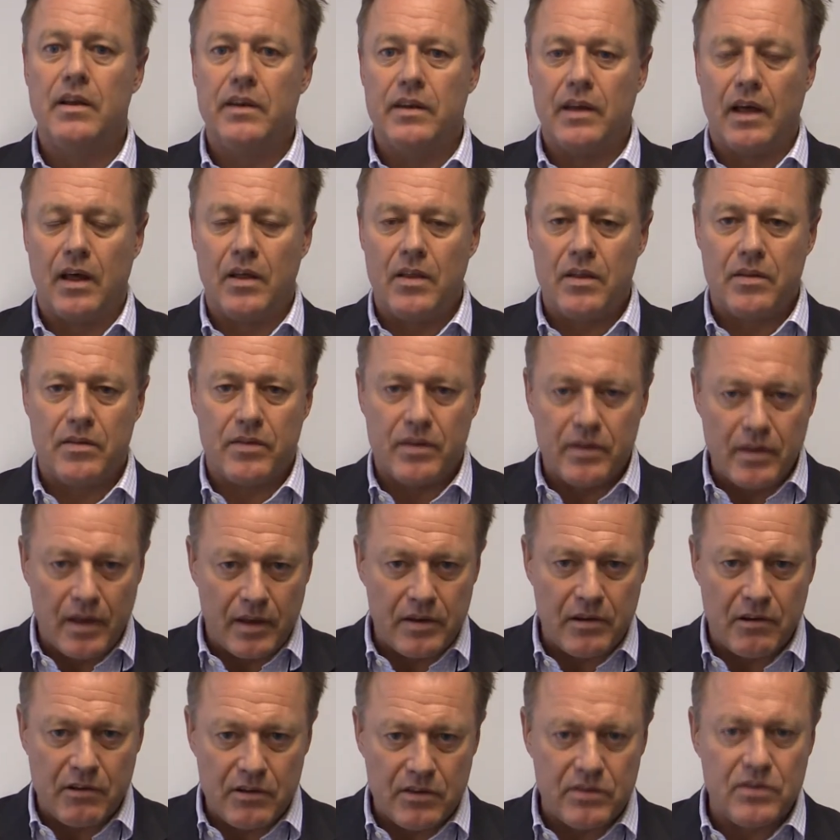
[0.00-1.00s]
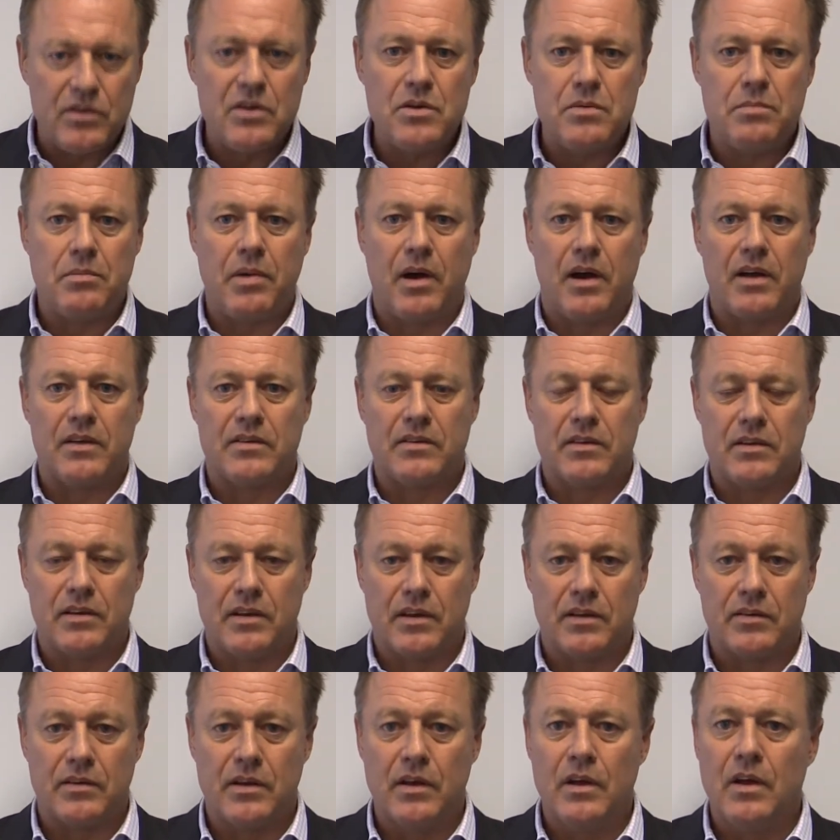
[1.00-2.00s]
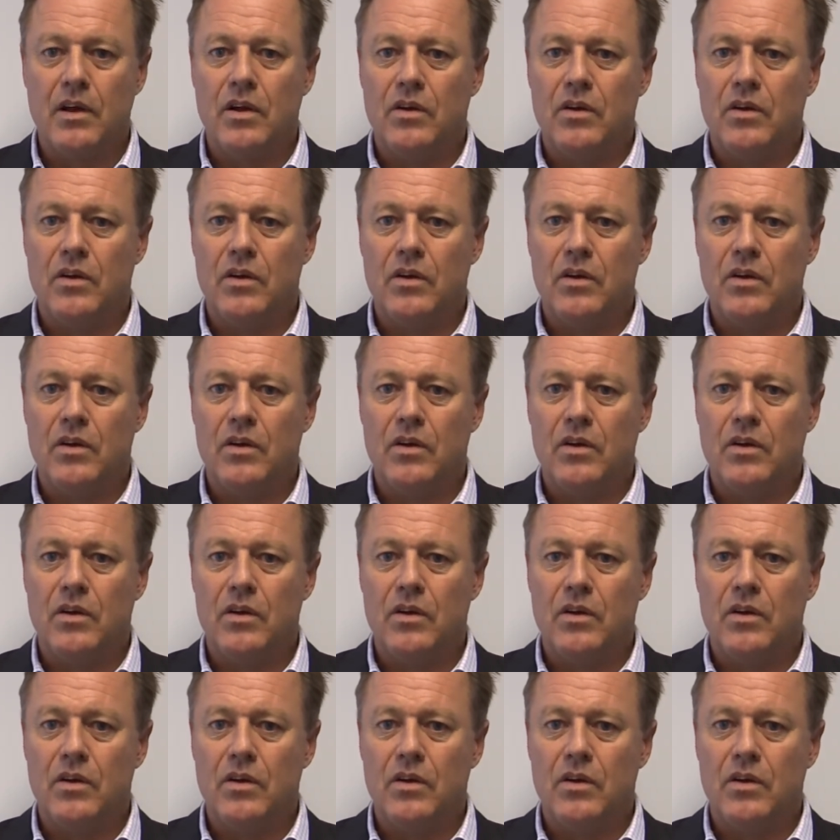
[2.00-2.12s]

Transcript: Now, and there are two parts to this.